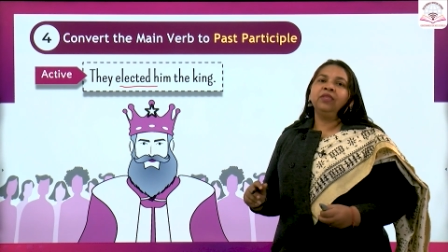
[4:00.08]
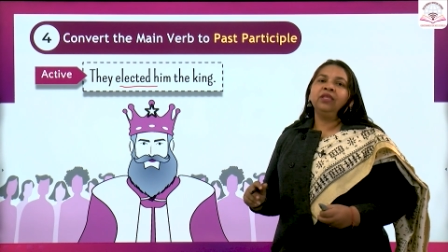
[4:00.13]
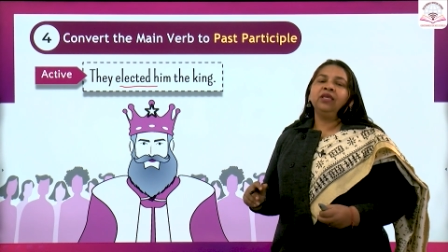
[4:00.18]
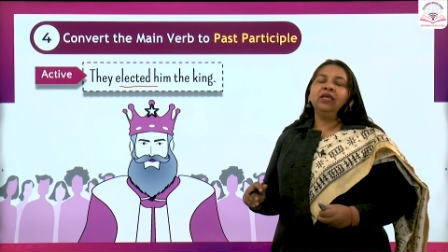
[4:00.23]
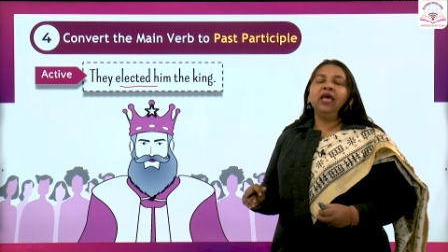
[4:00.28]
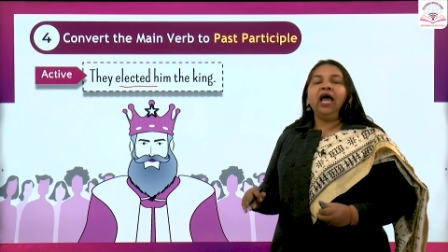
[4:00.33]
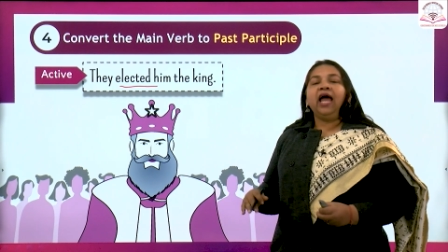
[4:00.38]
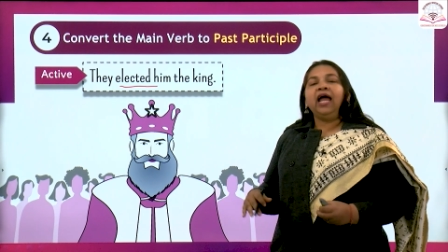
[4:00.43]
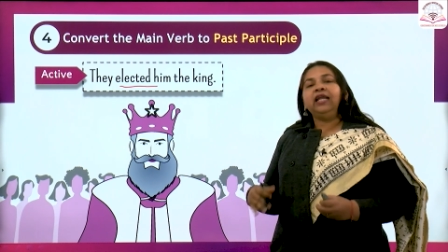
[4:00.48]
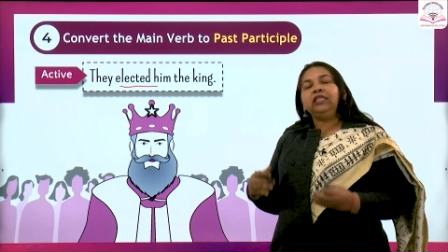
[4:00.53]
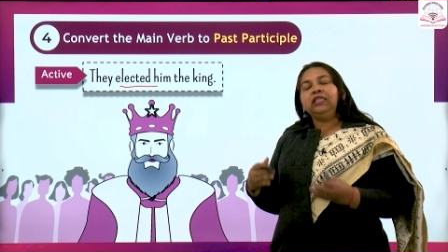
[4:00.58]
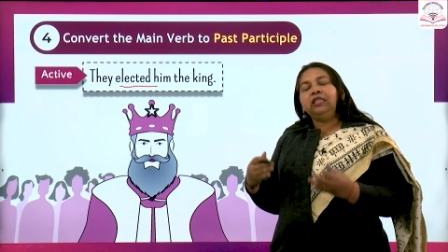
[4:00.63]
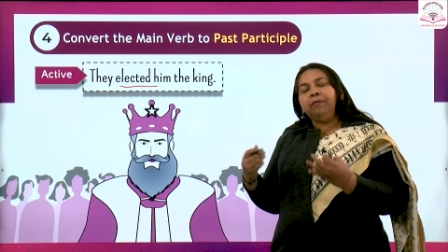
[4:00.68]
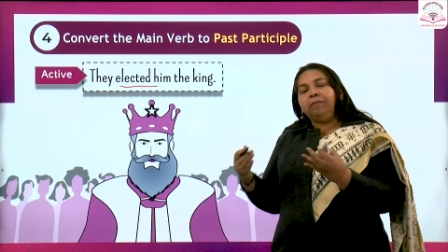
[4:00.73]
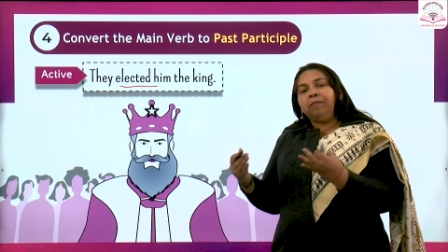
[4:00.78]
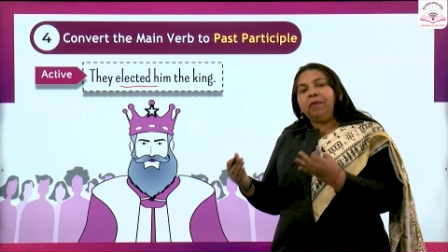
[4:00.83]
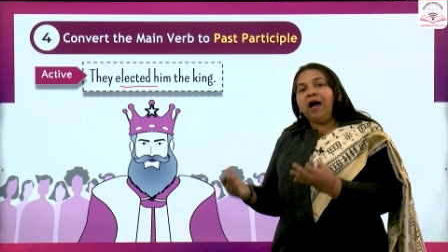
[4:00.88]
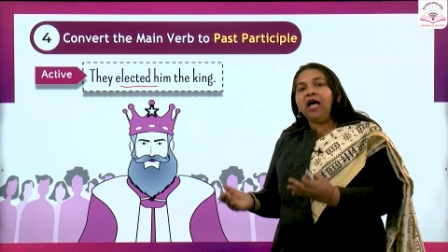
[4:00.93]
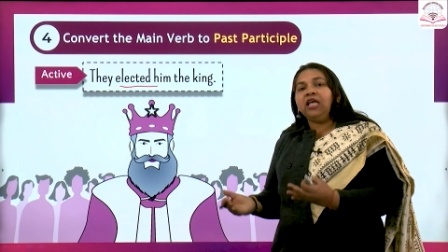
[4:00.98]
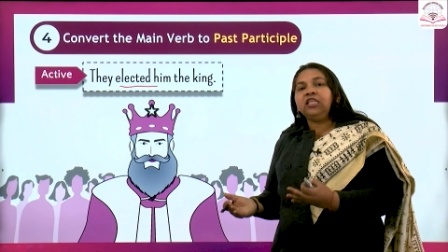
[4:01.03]
and the
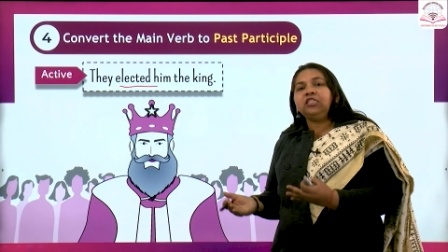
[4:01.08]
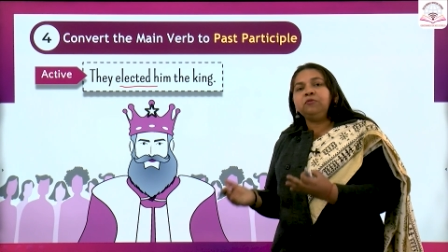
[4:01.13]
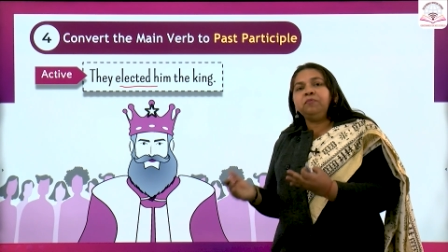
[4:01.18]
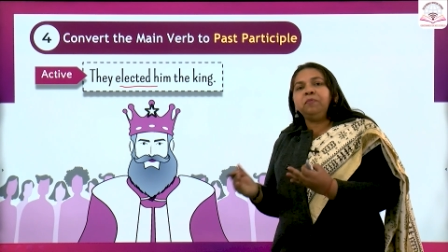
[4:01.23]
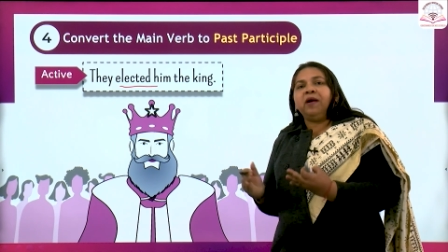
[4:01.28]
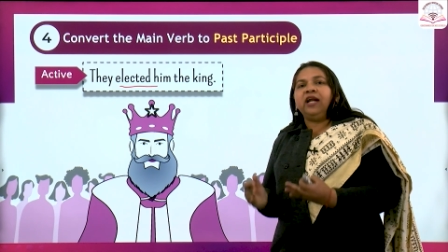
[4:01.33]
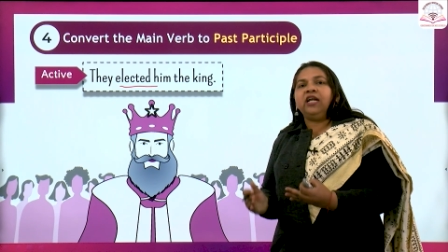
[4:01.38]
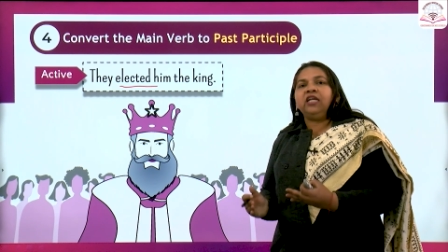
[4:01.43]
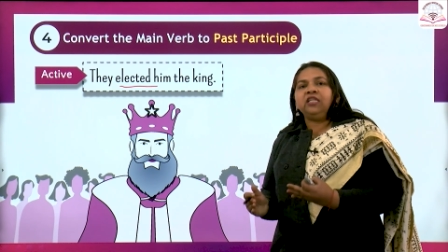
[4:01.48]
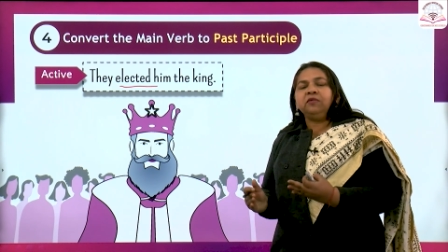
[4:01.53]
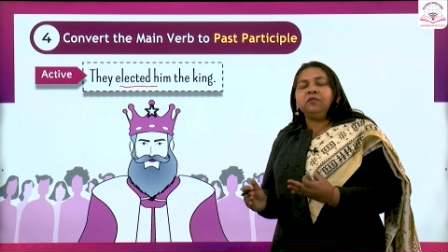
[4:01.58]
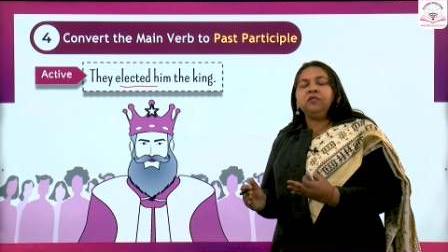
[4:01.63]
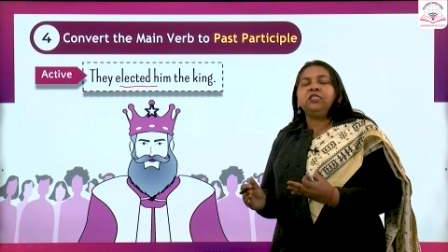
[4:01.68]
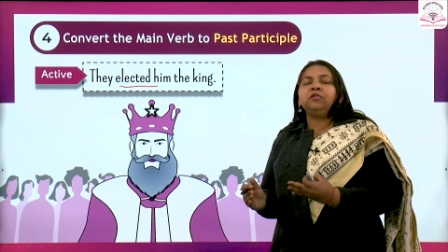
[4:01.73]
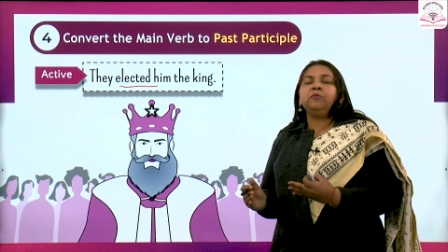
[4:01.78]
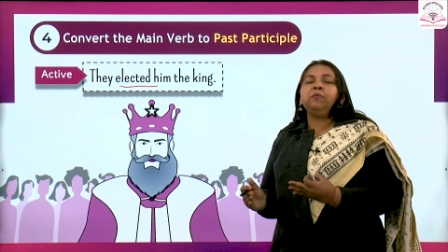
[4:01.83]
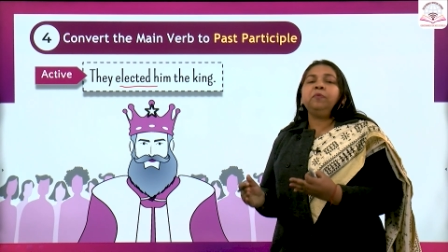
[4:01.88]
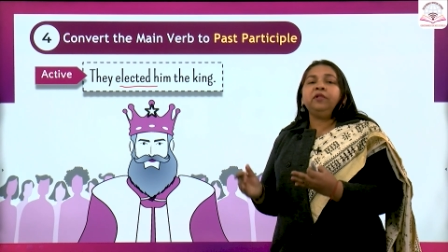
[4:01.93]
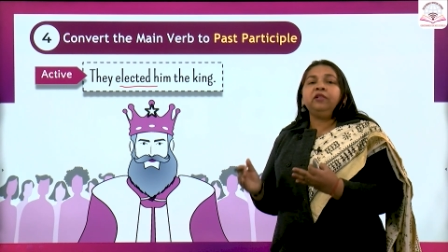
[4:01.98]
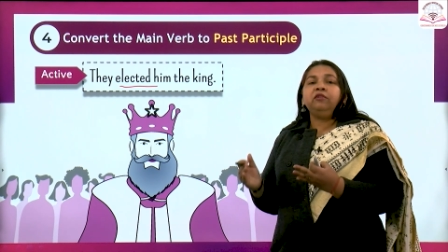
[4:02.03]
past
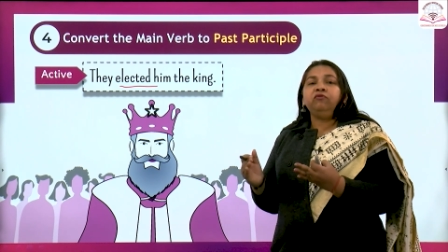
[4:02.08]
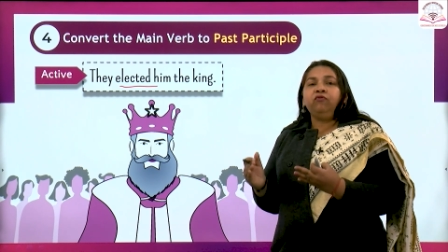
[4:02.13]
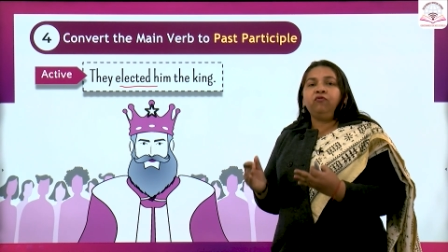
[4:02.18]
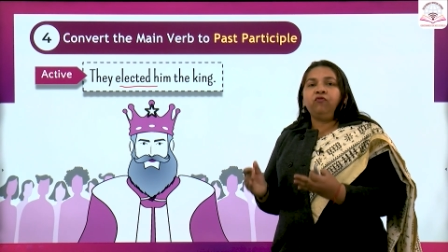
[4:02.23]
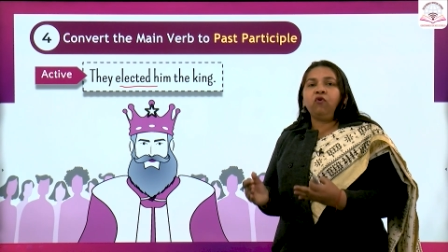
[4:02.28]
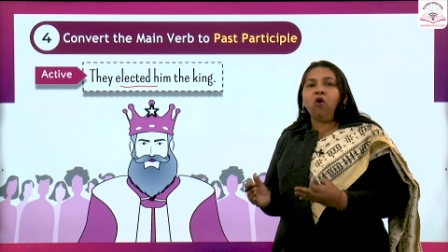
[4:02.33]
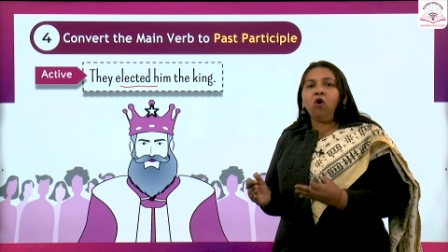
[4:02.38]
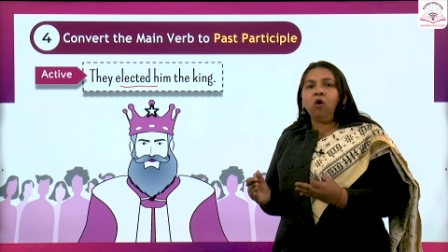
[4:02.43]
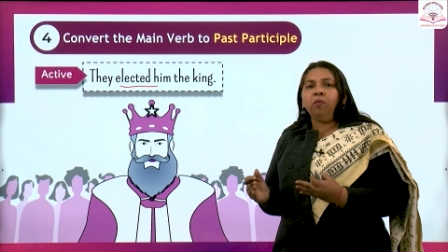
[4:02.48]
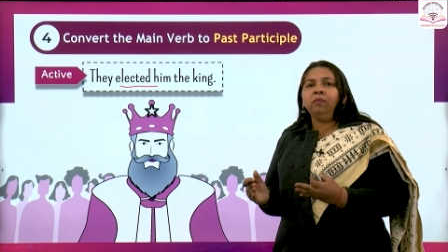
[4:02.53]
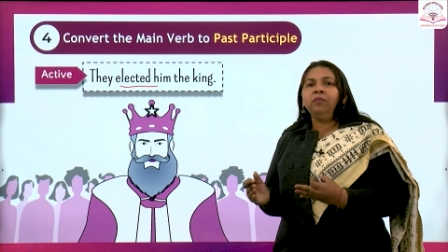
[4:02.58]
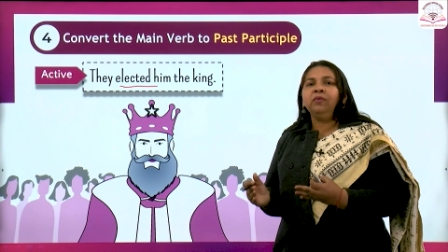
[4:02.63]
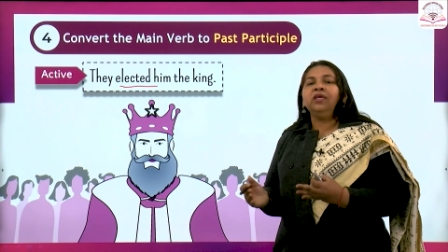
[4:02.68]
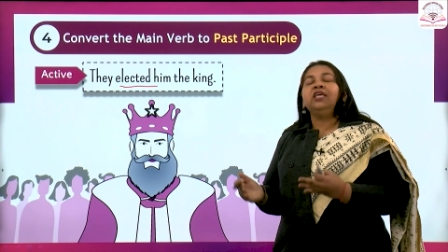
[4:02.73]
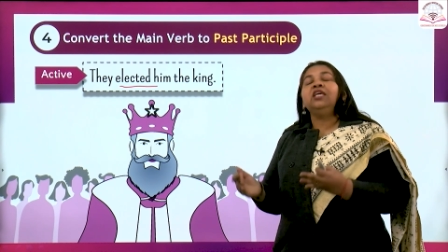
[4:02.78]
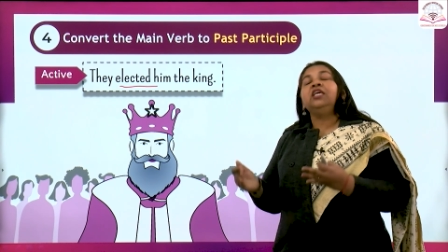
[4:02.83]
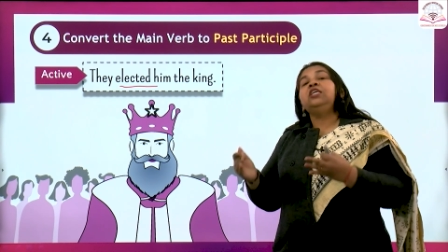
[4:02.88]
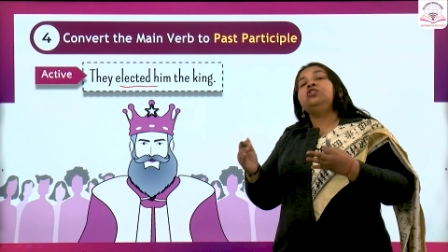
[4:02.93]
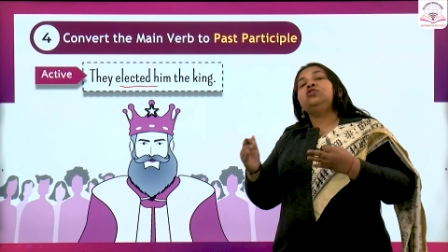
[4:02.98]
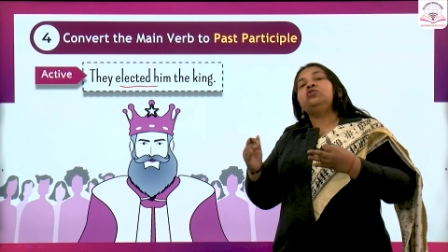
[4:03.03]
participle form
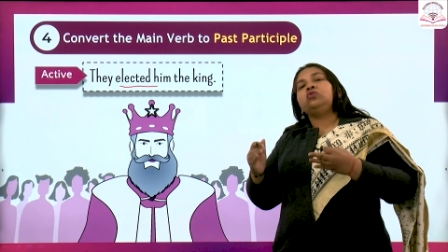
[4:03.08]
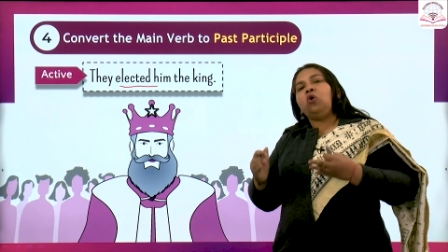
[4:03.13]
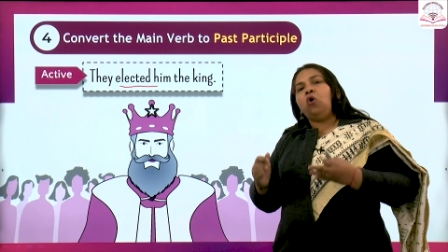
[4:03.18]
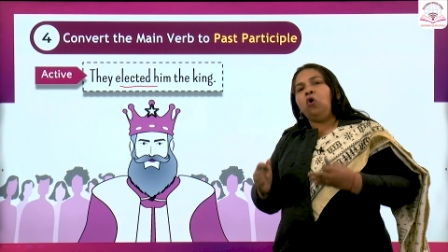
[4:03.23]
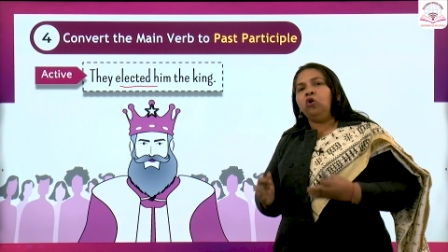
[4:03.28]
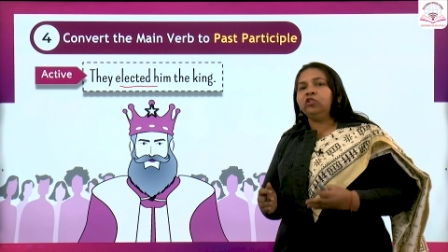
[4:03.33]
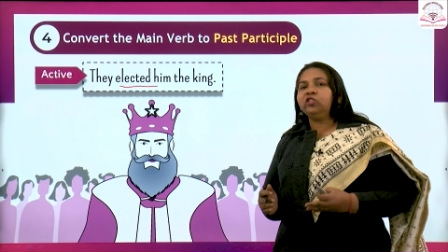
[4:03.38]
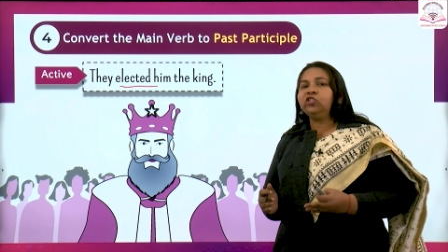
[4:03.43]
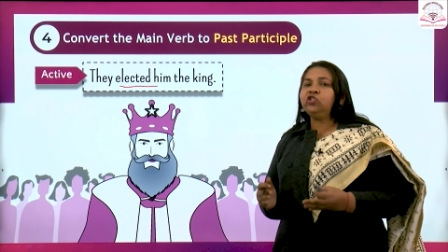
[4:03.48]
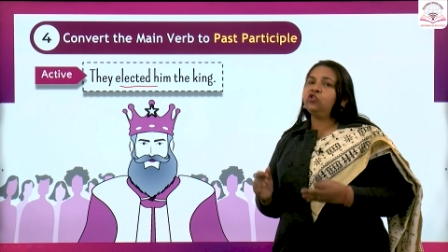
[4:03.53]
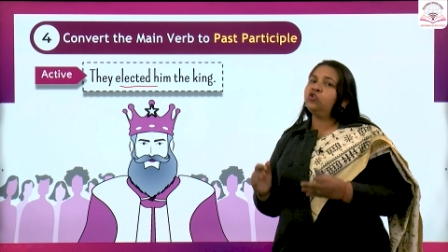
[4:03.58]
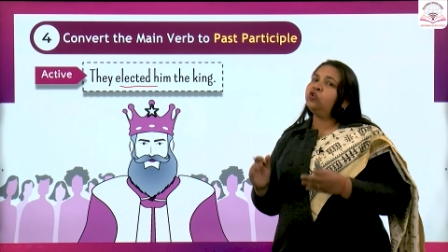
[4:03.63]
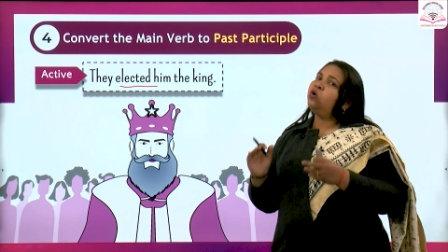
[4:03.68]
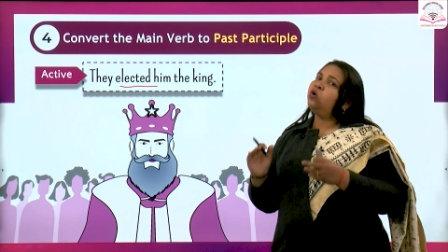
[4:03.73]
is also